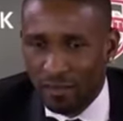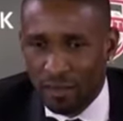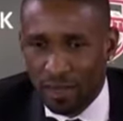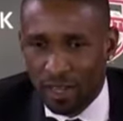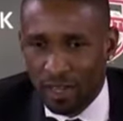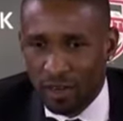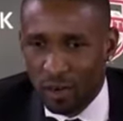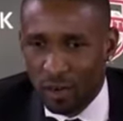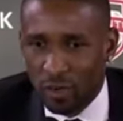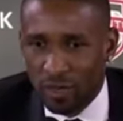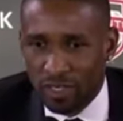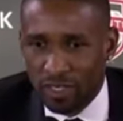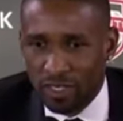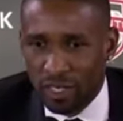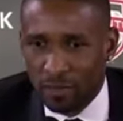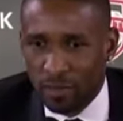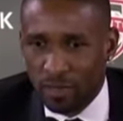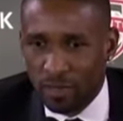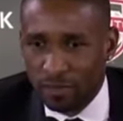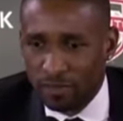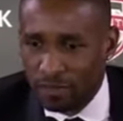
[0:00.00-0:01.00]
Nigel, you've
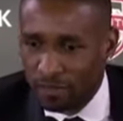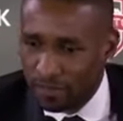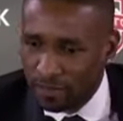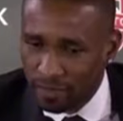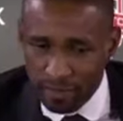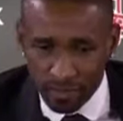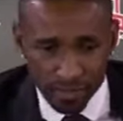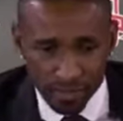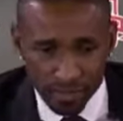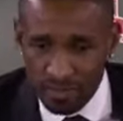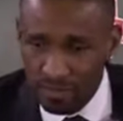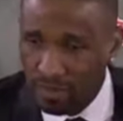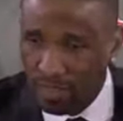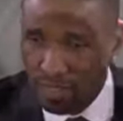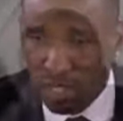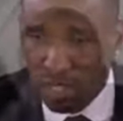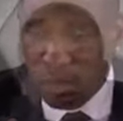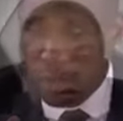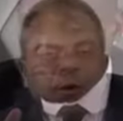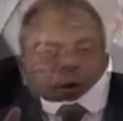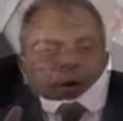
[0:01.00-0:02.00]
been magnificent
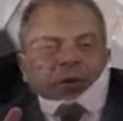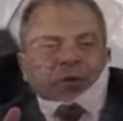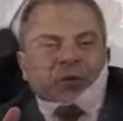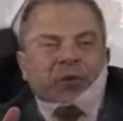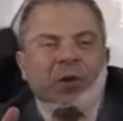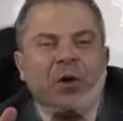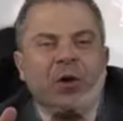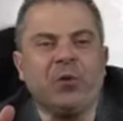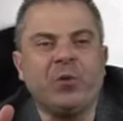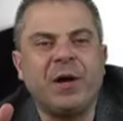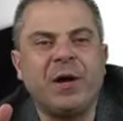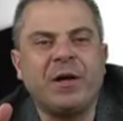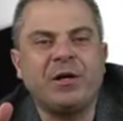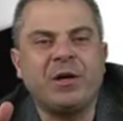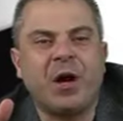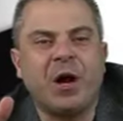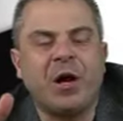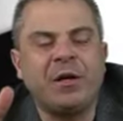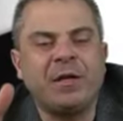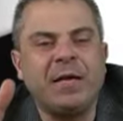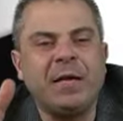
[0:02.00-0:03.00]
to join us here on Red Card.